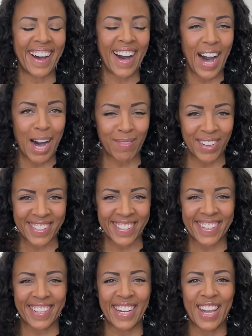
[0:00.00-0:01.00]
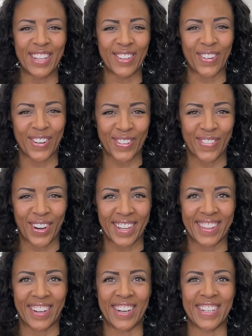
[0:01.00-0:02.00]
Obviously, in the world of weight
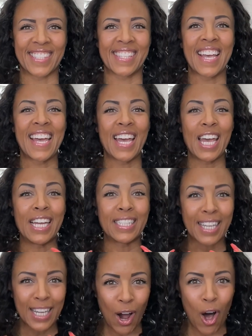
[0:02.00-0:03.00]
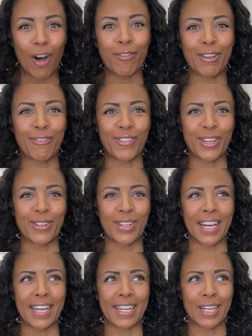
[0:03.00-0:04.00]
loss, it can often feel
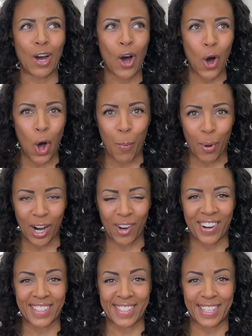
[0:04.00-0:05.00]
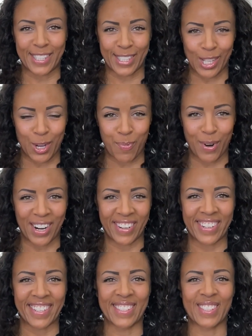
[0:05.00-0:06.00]
like all progress is slow
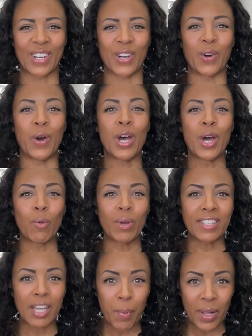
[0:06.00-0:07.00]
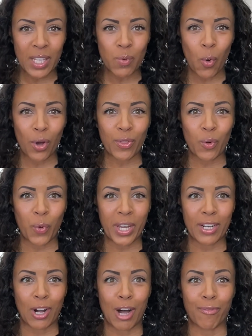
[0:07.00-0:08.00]
progress. So we typically want the weight
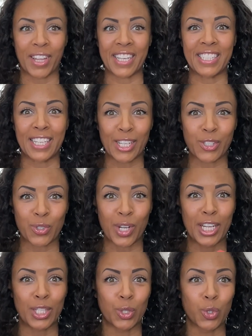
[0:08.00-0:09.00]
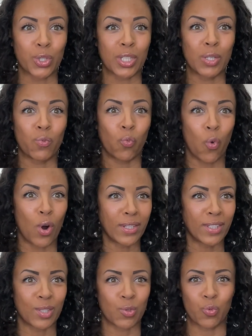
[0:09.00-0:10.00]
off like yesterday. Usually
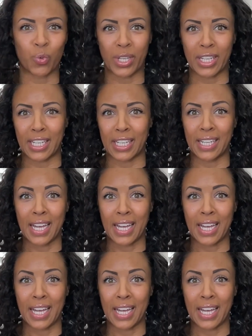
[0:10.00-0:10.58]
once we